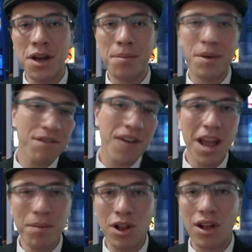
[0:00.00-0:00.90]
but a
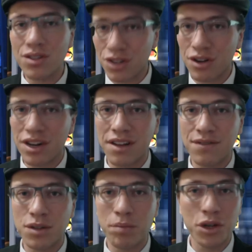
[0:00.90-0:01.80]
viable
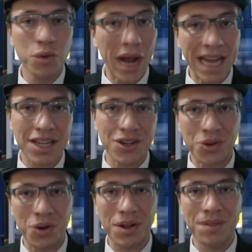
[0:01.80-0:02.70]
alternative to blue-white
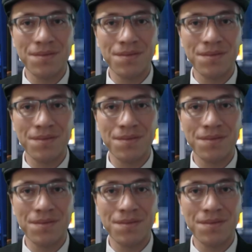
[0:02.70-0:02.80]
control.